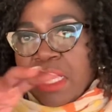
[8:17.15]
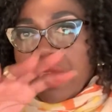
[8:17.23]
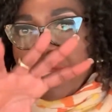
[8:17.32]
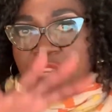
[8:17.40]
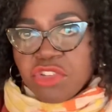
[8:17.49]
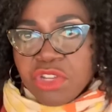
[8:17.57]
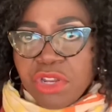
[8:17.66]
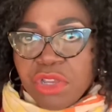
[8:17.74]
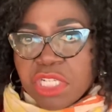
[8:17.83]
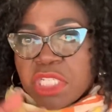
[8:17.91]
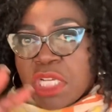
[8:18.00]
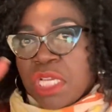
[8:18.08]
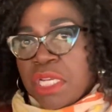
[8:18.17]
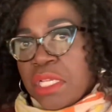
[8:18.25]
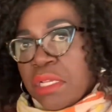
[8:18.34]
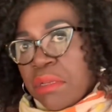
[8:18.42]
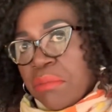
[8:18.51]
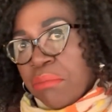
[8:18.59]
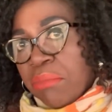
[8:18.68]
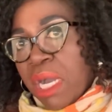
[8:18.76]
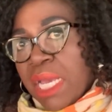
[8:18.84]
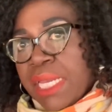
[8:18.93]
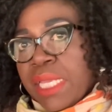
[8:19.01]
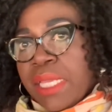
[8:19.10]
introduction,
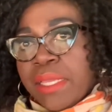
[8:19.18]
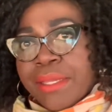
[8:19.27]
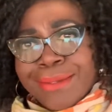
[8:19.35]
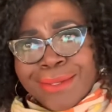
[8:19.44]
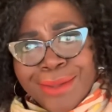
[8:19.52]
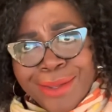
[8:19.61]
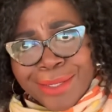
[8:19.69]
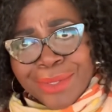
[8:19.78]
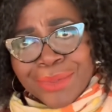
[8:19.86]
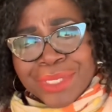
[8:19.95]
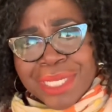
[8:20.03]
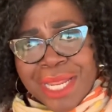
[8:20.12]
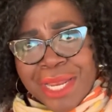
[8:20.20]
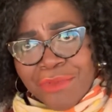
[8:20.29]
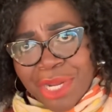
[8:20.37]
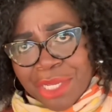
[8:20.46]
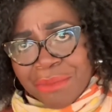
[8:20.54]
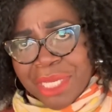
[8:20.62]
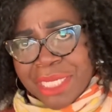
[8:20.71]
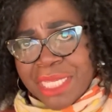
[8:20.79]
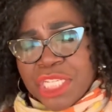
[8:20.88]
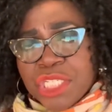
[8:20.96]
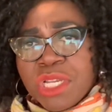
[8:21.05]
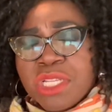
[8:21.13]
body, conclusion, and
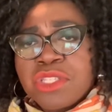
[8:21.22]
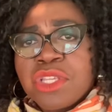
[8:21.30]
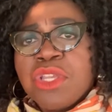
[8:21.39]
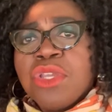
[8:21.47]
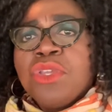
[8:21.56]
recommendations,